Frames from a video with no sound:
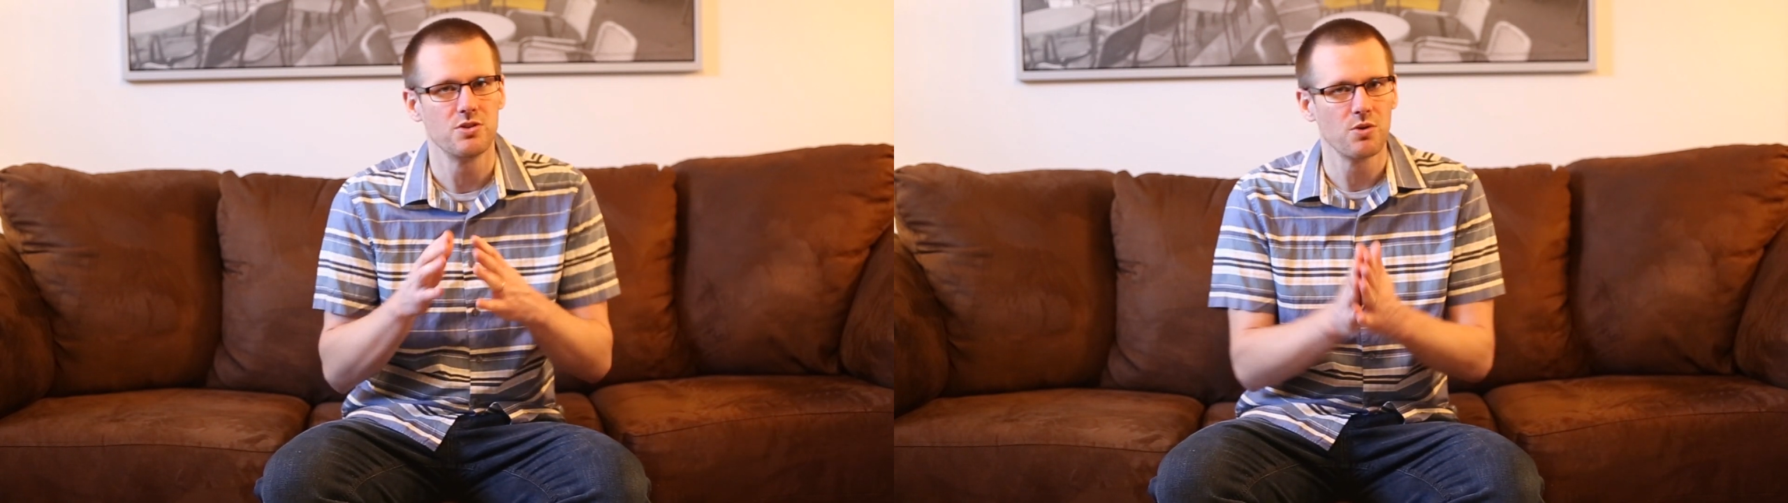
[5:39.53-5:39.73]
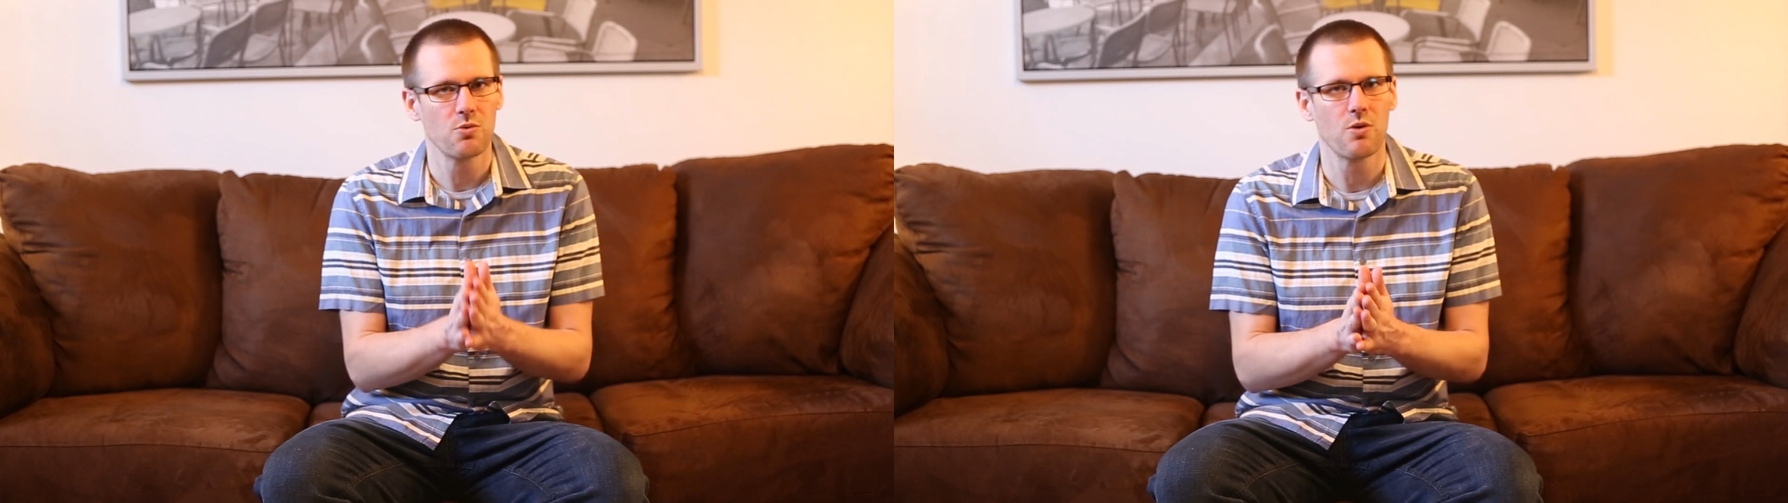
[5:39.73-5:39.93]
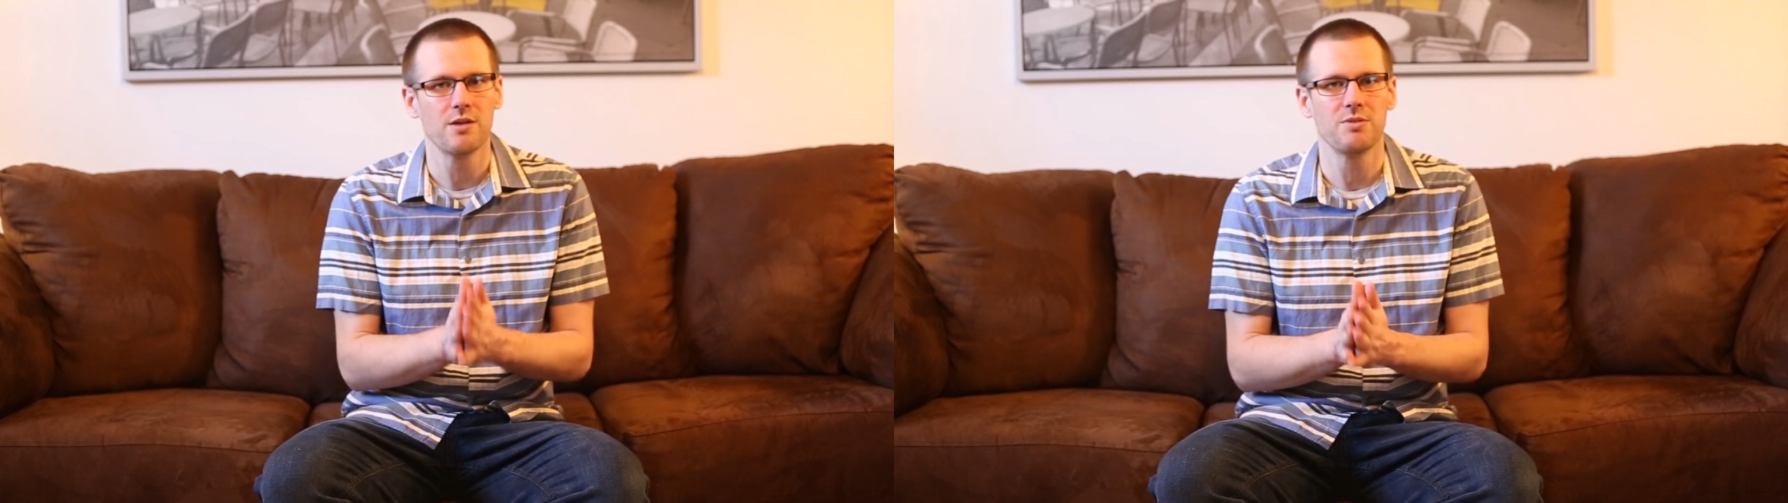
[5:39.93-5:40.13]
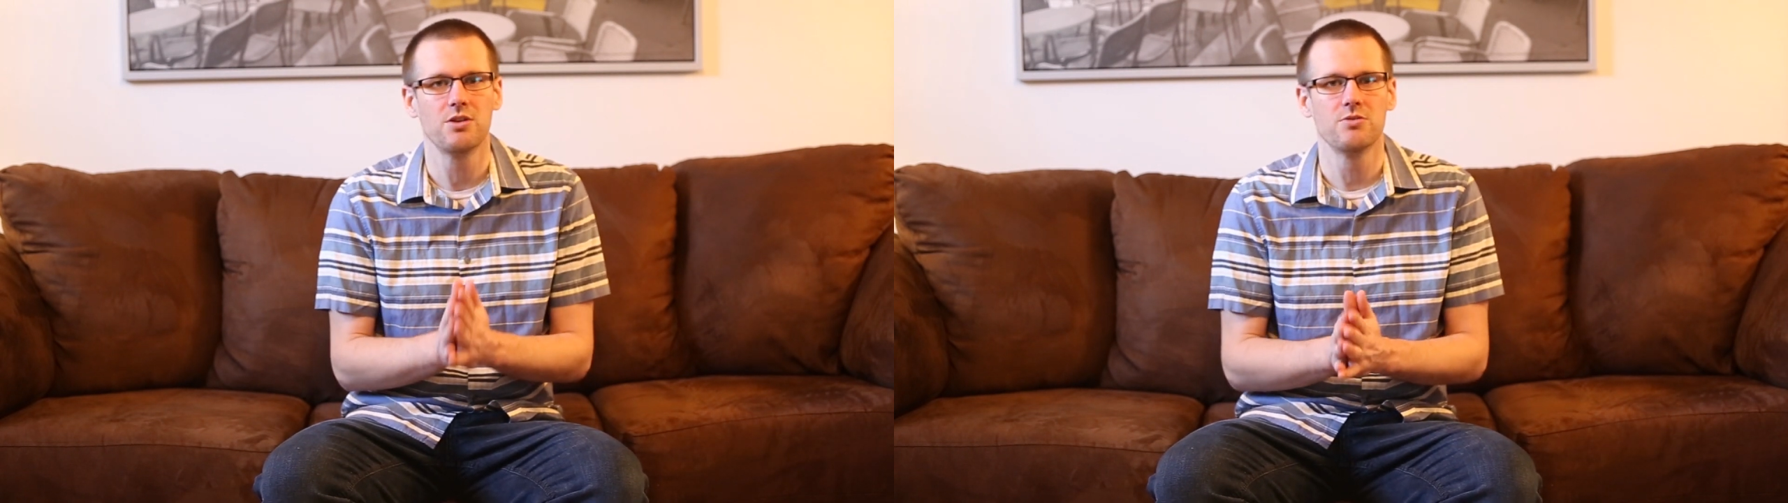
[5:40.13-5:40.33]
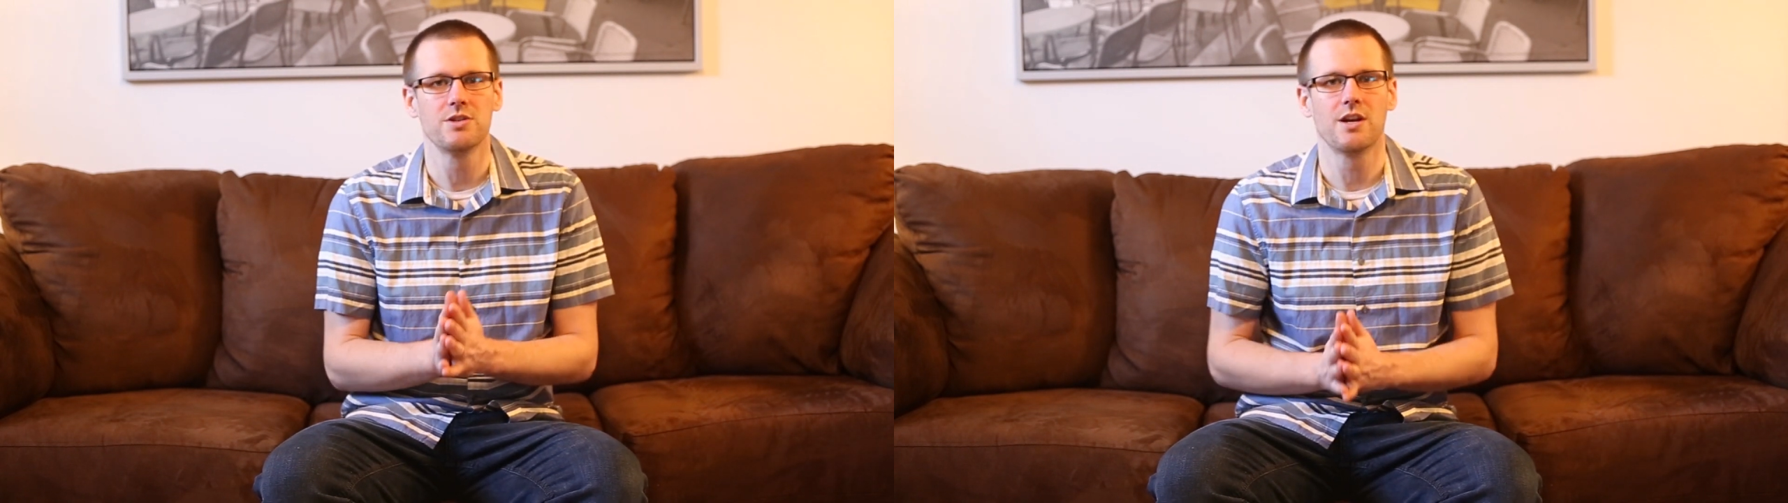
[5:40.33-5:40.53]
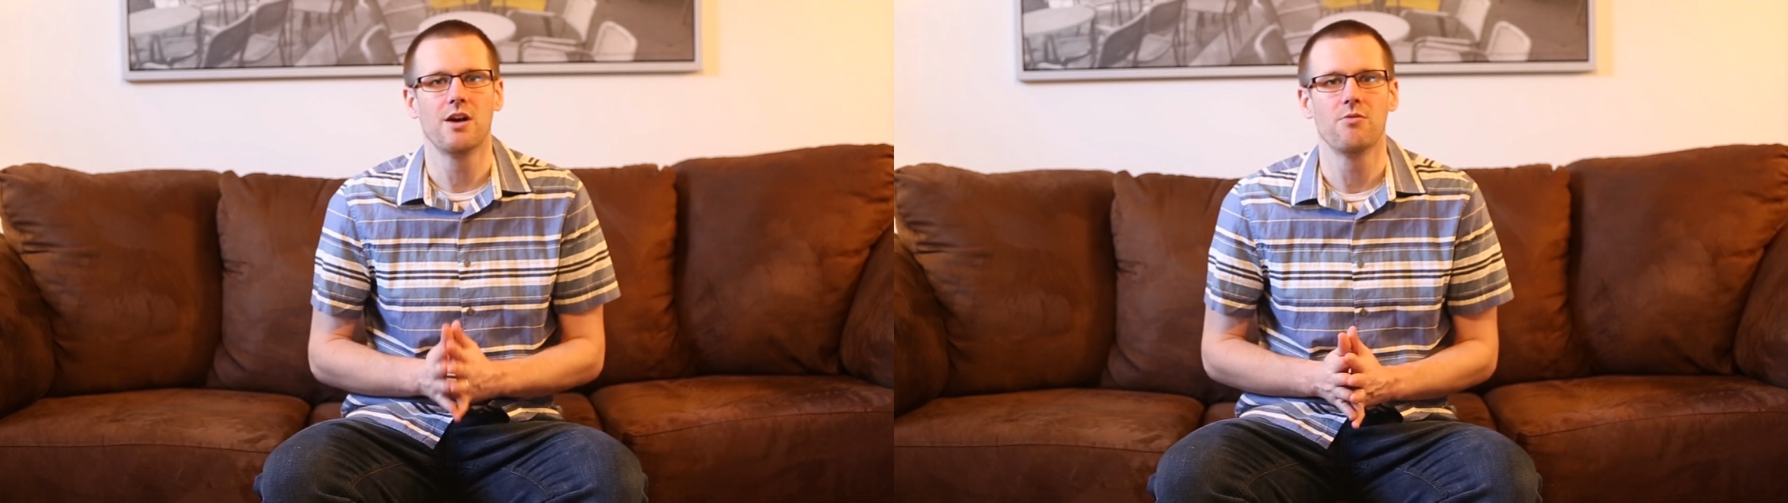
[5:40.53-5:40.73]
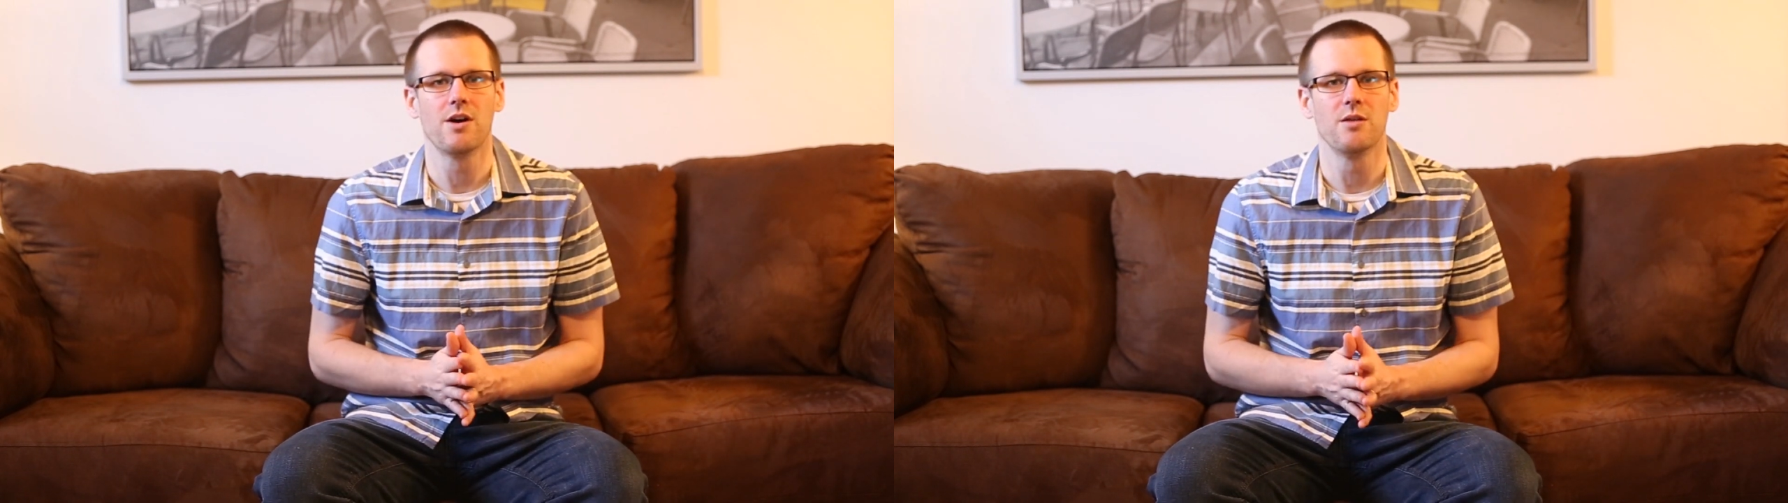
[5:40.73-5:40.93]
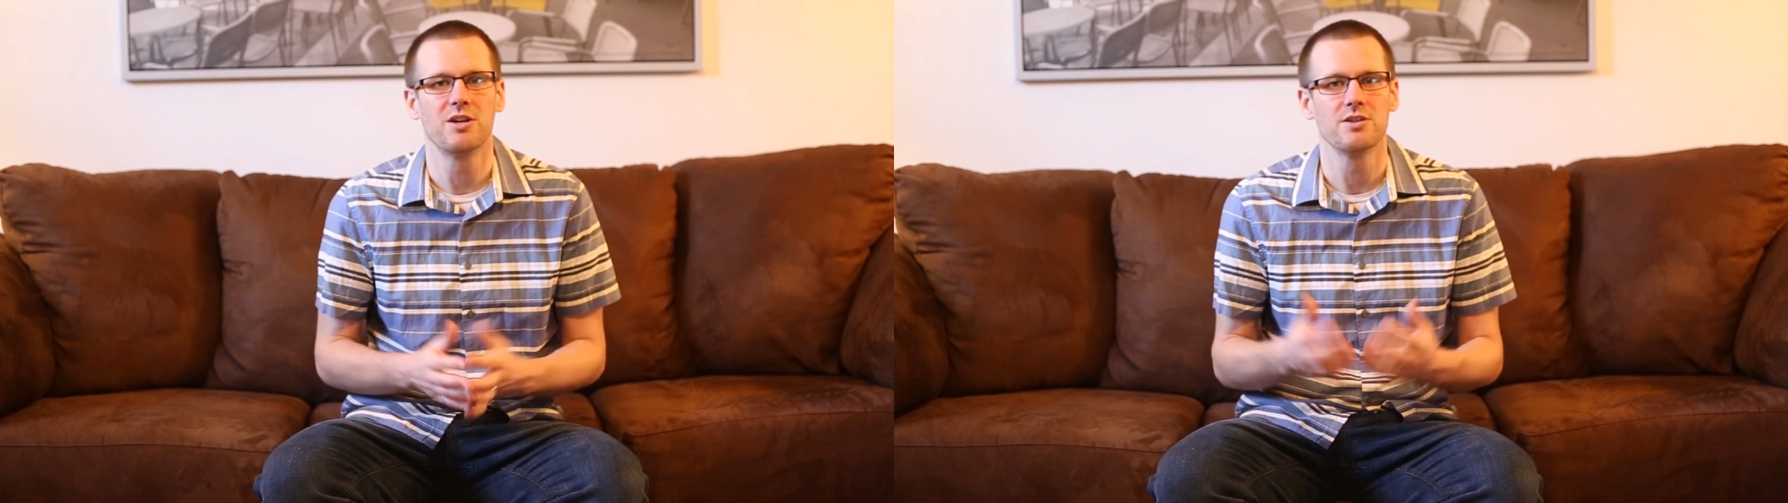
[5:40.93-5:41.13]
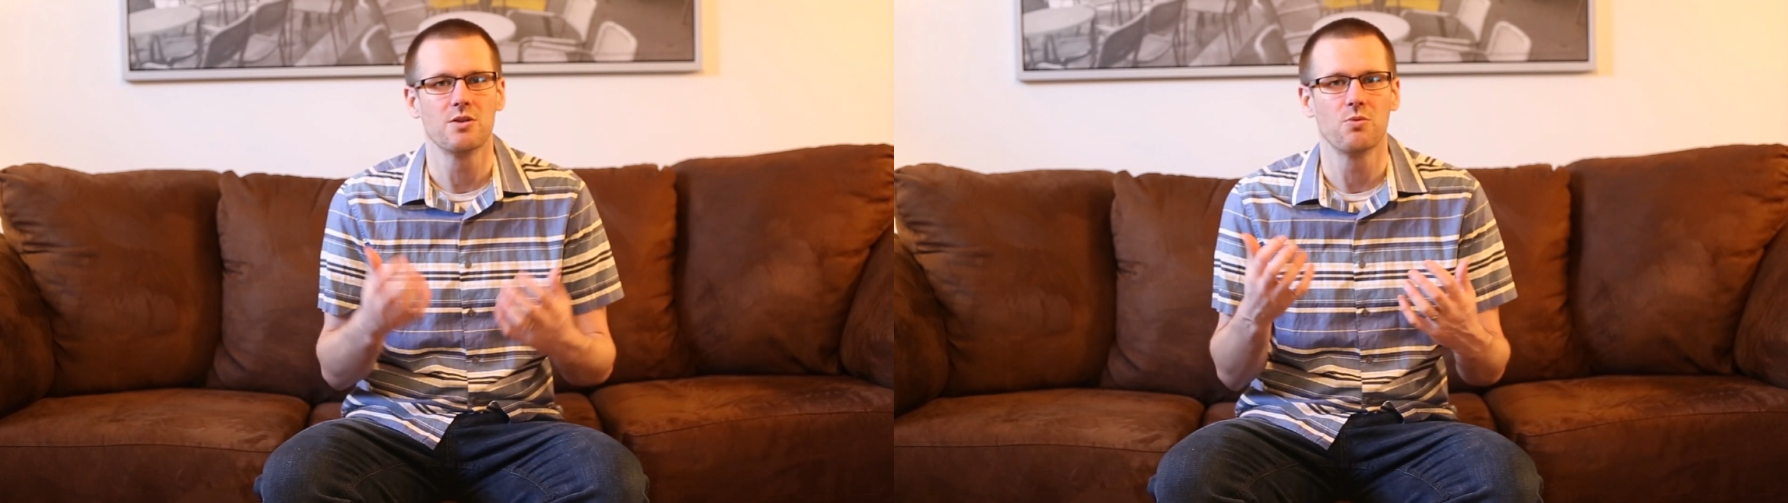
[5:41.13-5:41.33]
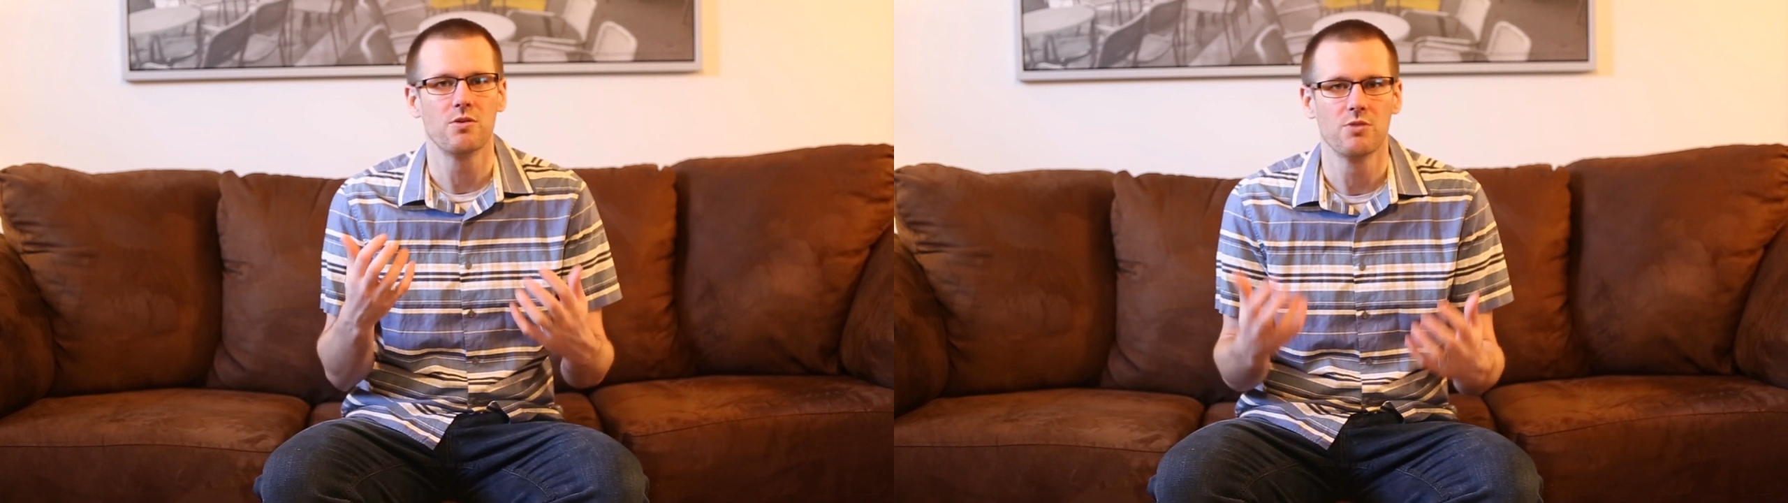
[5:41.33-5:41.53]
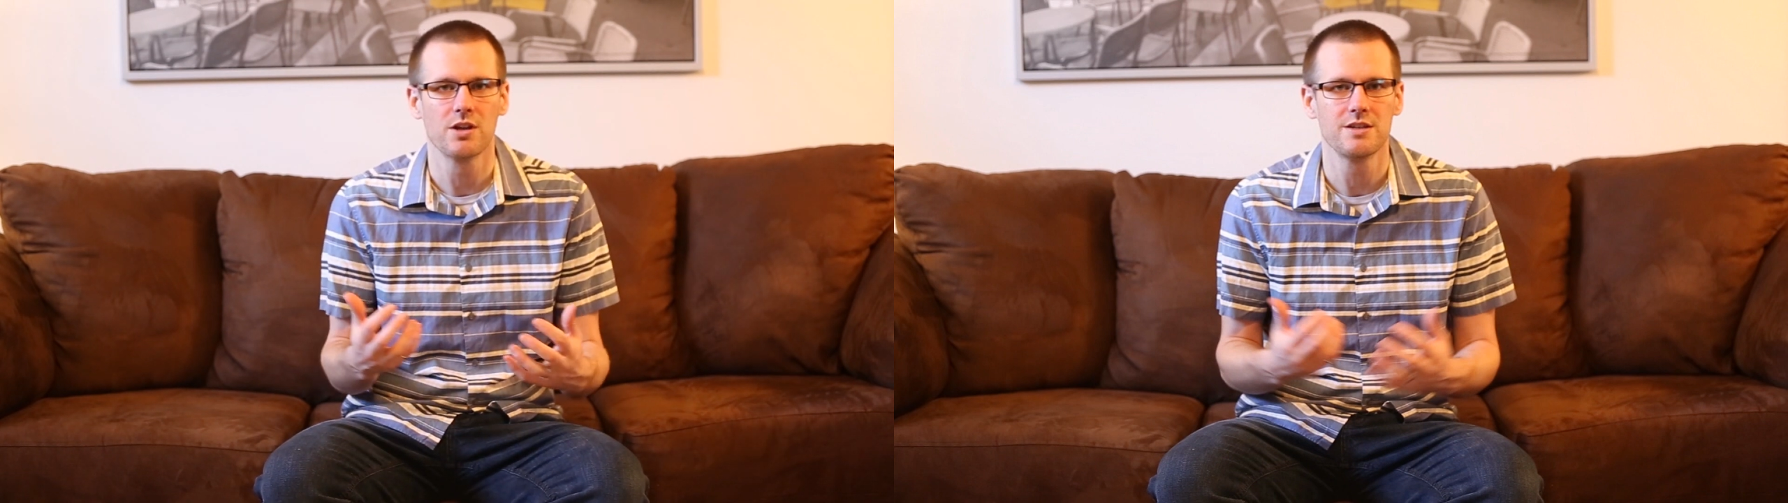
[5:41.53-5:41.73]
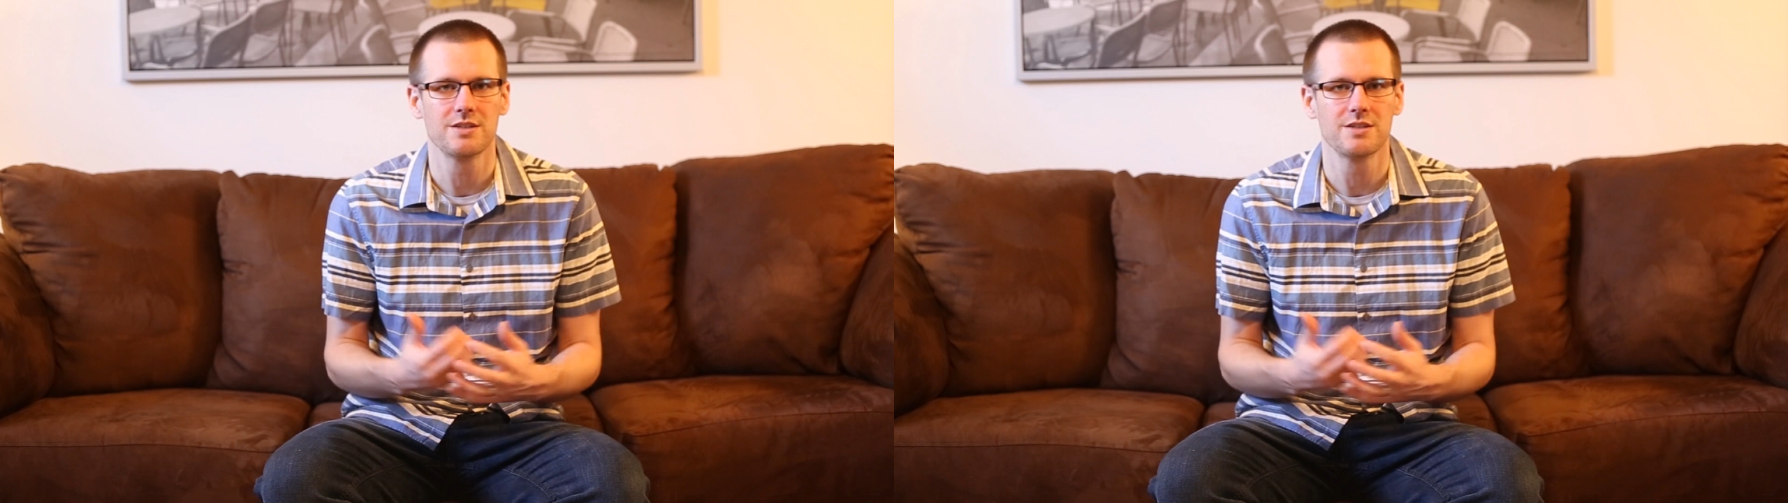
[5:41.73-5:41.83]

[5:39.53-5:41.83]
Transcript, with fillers: you wouldn't want to be using an outrunner because it would really